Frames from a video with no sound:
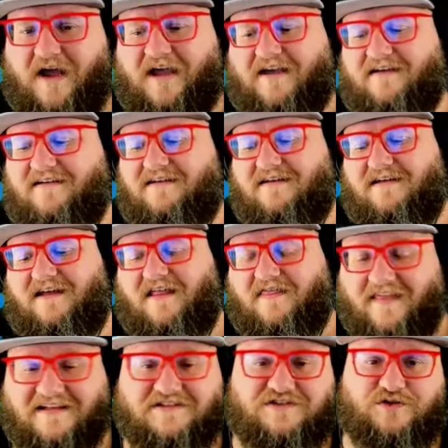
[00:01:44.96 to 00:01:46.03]
Okay.
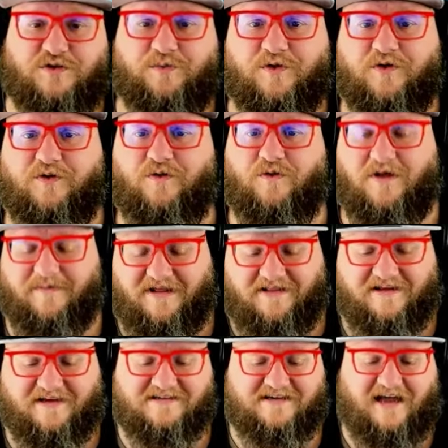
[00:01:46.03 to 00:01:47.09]
That's super cool. I
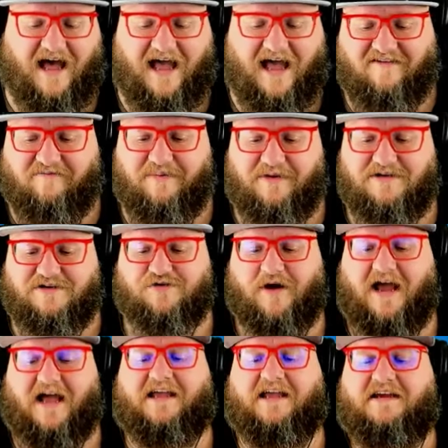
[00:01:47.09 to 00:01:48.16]
mean, because I've been
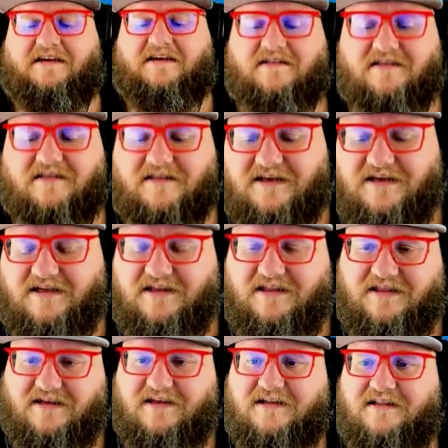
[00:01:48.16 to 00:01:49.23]
tracking
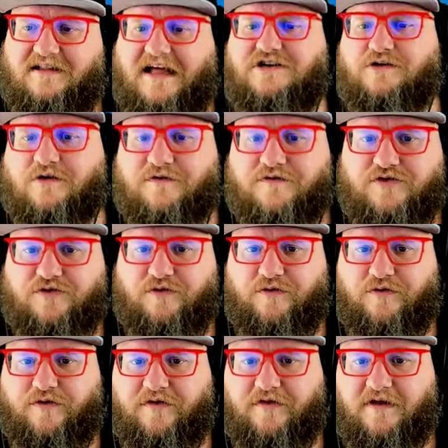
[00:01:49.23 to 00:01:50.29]
the Ledger of
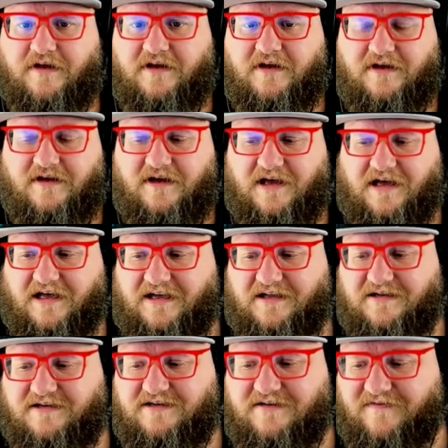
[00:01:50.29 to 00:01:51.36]
Truth
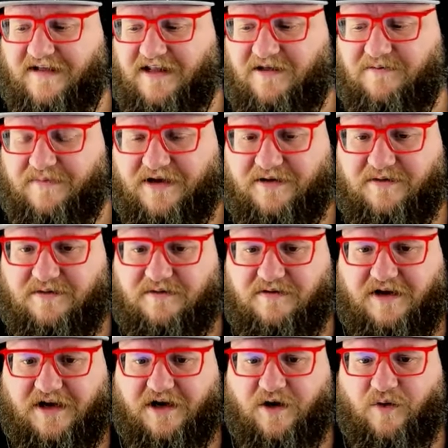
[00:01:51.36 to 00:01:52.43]
development,
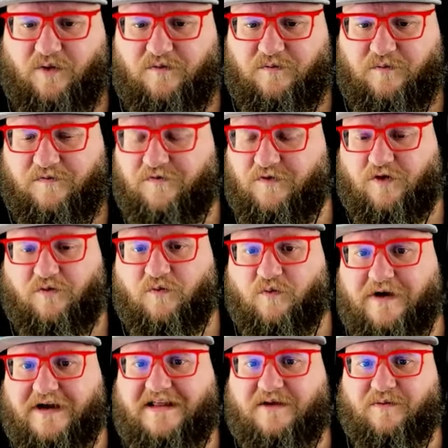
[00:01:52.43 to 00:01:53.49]
for
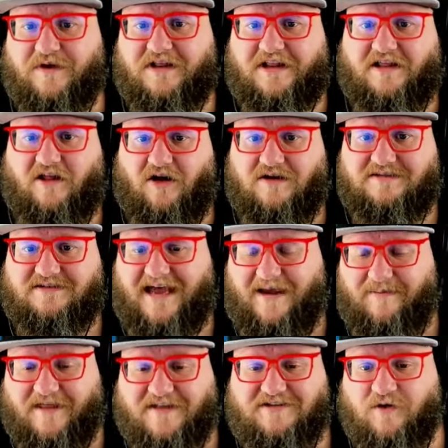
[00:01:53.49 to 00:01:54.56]
a really long
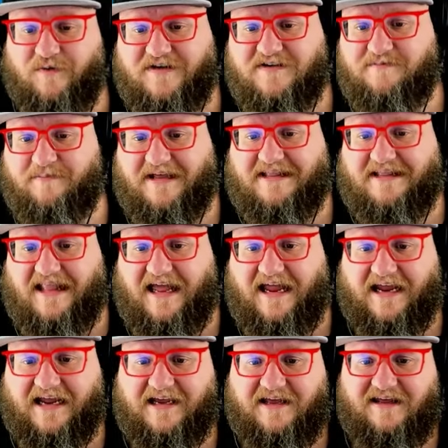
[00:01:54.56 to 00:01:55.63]
time. That's always been
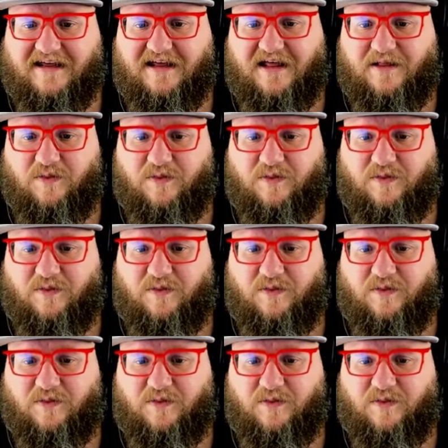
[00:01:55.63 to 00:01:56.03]
like